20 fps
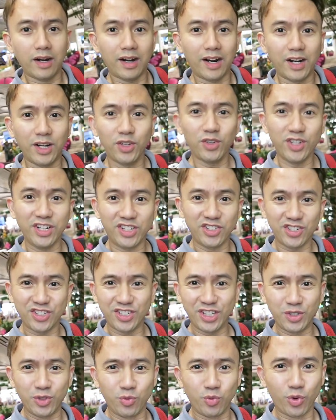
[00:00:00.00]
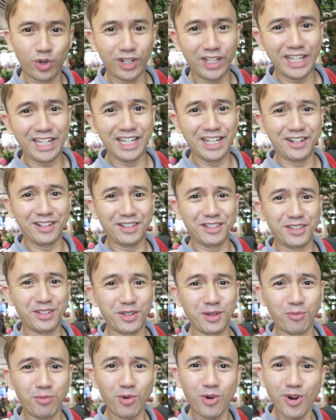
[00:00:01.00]
Are you interested working here in
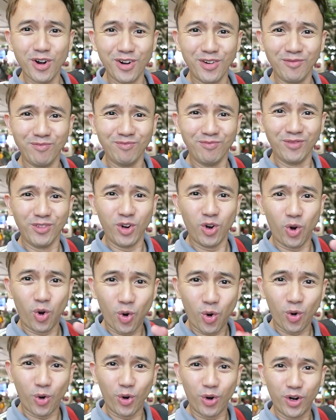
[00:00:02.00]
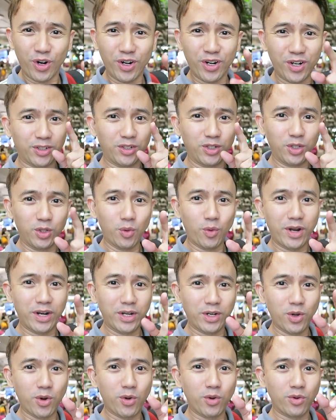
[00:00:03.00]
Singapore? Or do you want
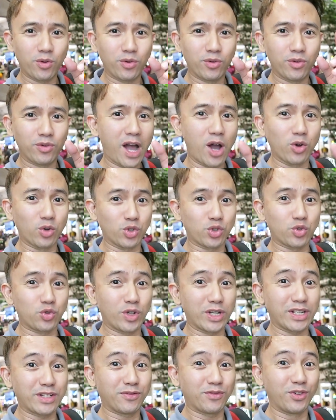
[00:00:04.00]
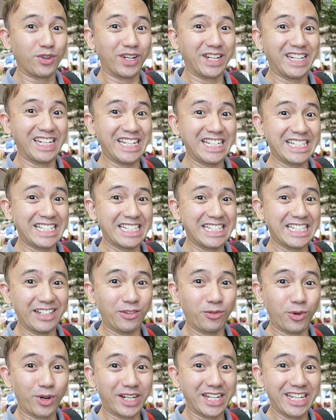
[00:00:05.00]
to know how stressful it is
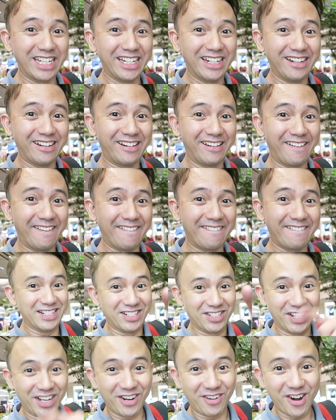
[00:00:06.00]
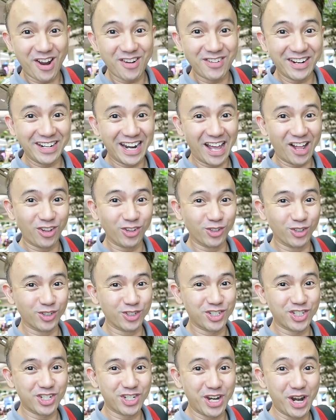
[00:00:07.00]
working here? Stick around and
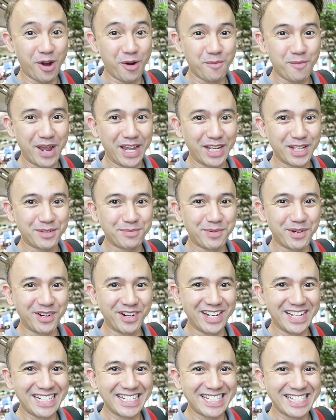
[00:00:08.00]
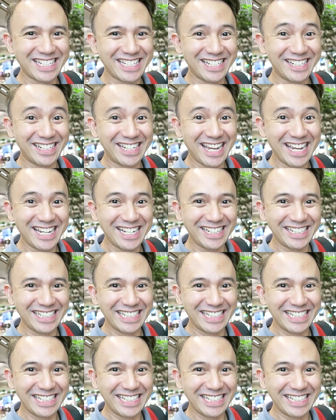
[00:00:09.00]
I'll share my experience, okay?